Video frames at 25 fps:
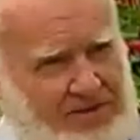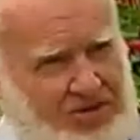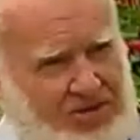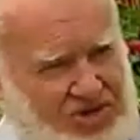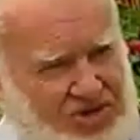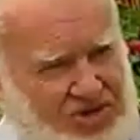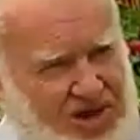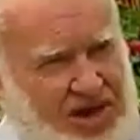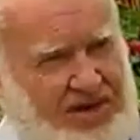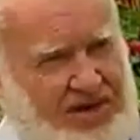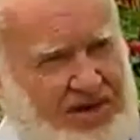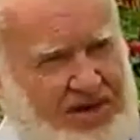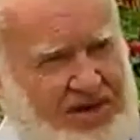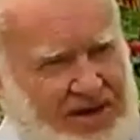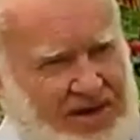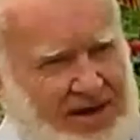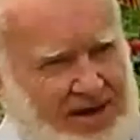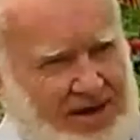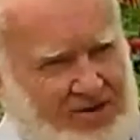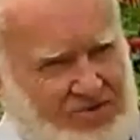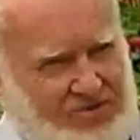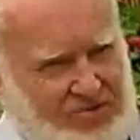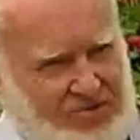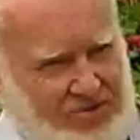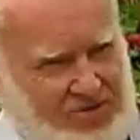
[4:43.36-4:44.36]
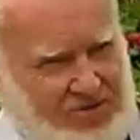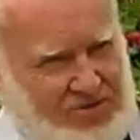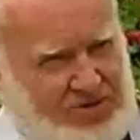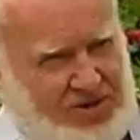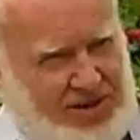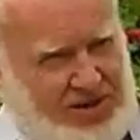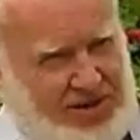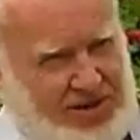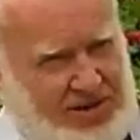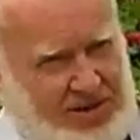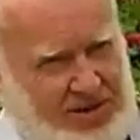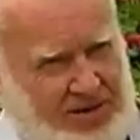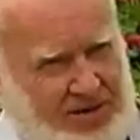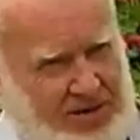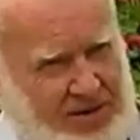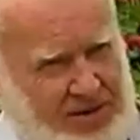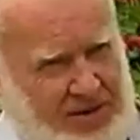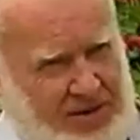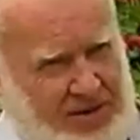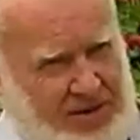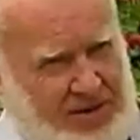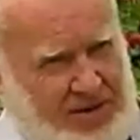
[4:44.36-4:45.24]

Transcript: decided interest in